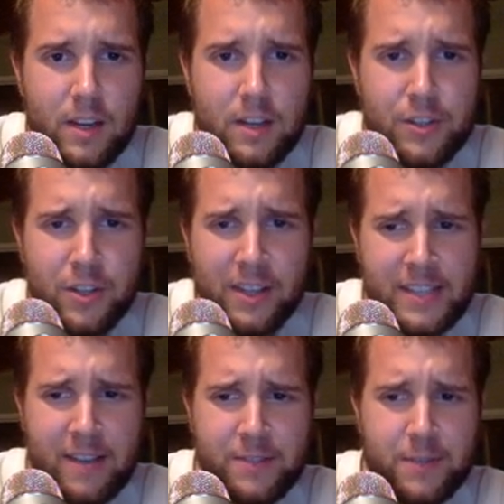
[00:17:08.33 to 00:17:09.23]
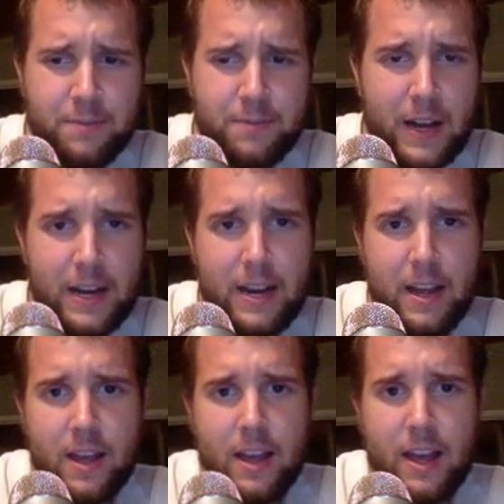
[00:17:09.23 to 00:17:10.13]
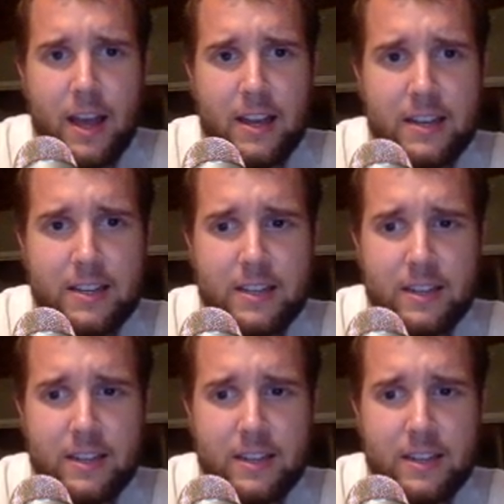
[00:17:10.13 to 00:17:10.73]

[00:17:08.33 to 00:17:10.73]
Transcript: So let's have some fun, and